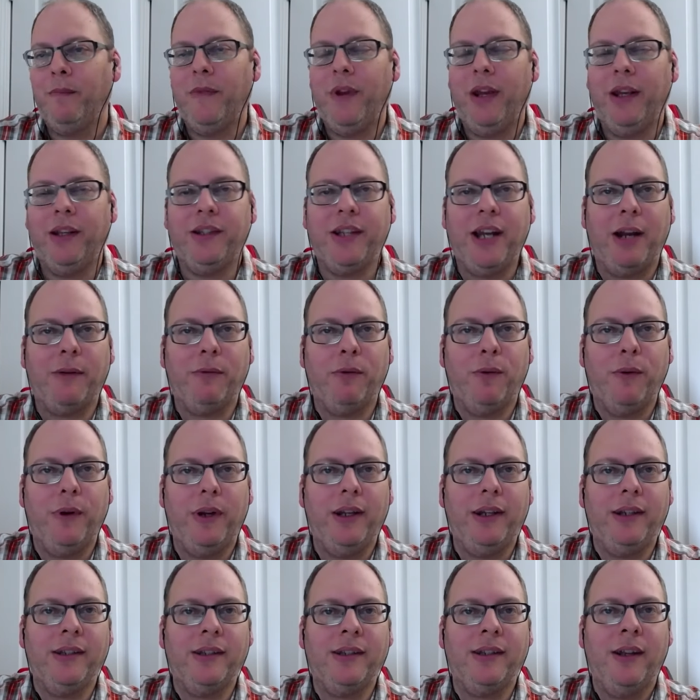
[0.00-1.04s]
and John
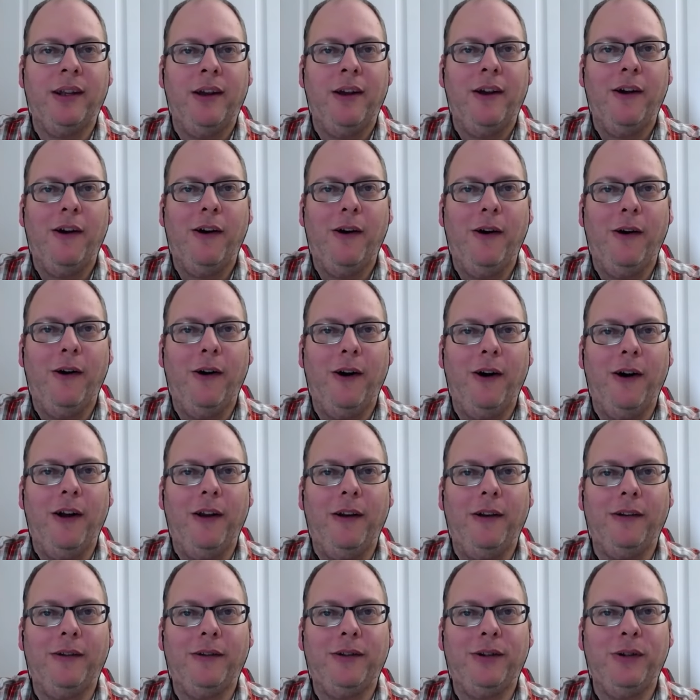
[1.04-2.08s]
Ruiz
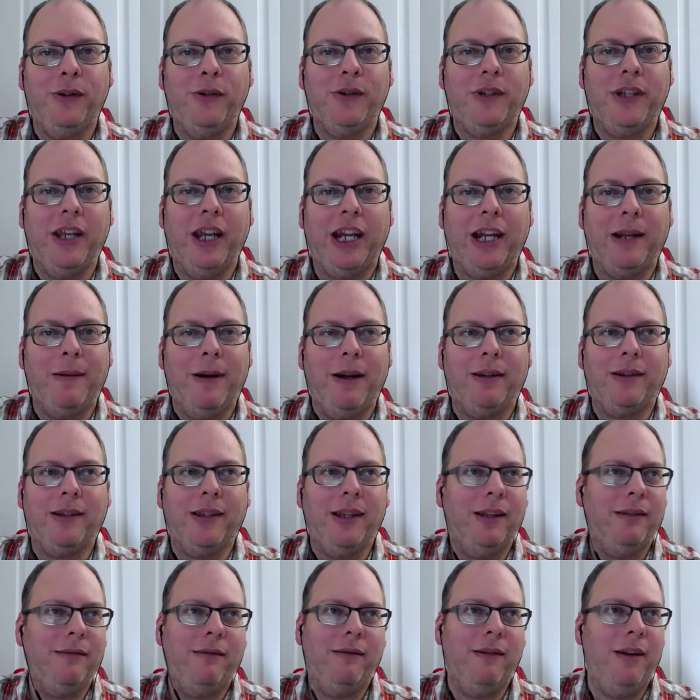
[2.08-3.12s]
on Tuesday came out and
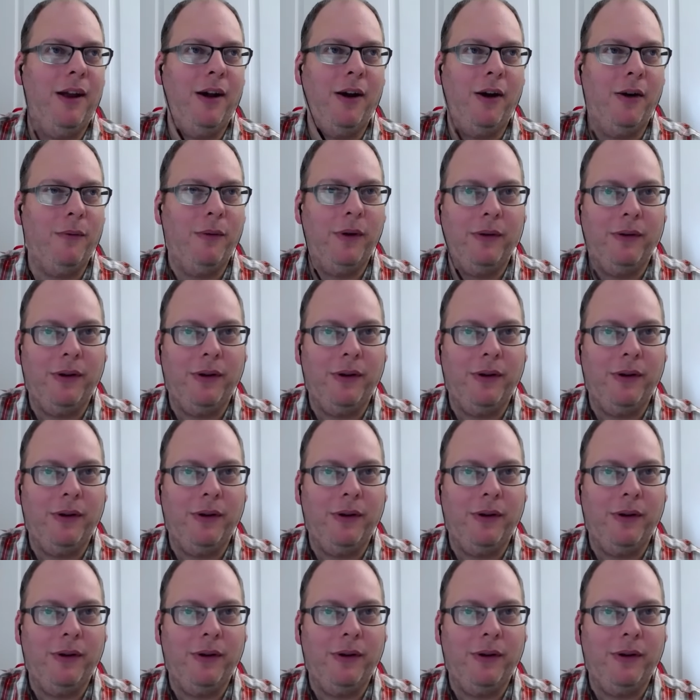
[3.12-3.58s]
said no,